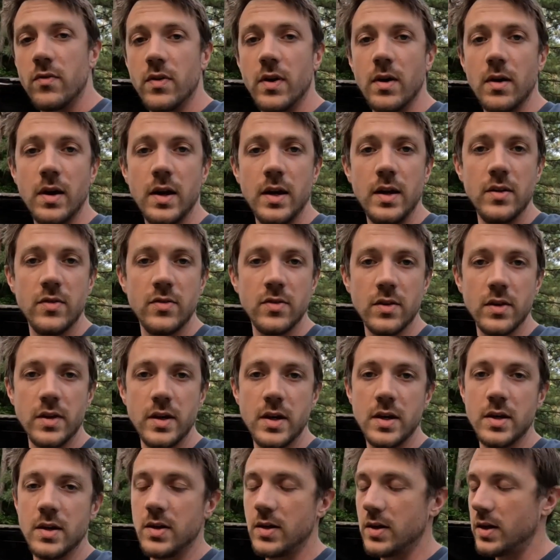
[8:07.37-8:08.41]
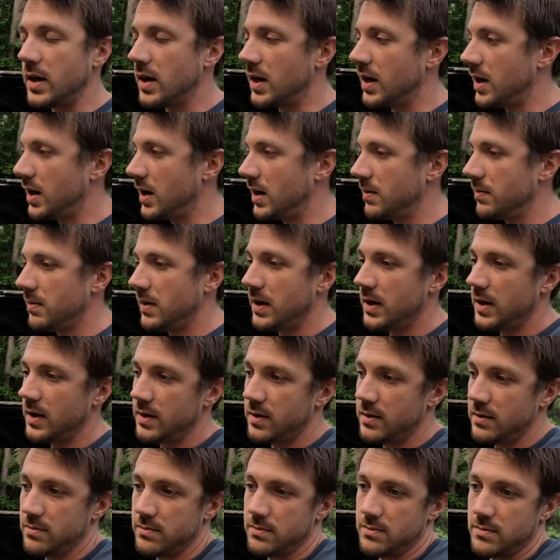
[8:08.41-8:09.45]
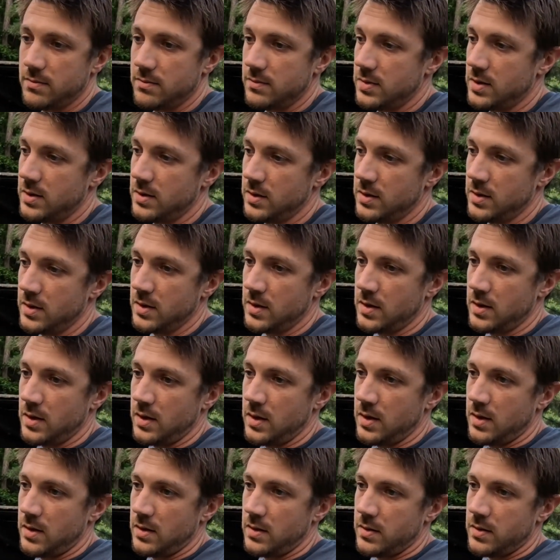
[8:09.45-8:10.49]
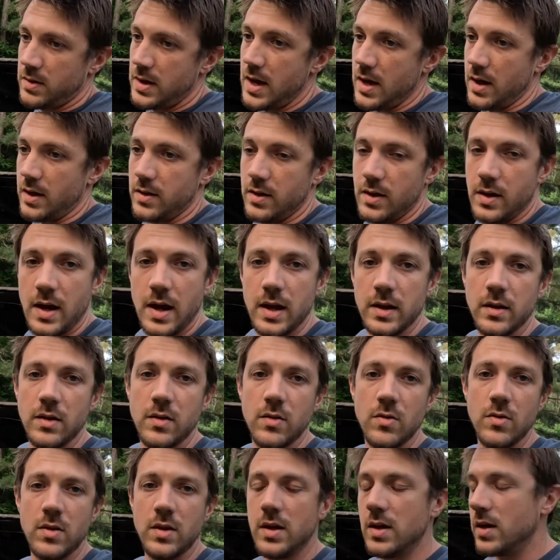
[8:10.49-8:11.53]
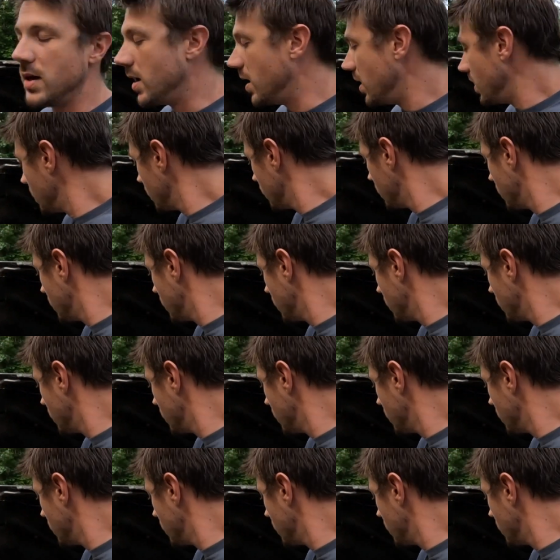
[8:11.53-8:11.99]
very easily, and yeah, and then I had to do the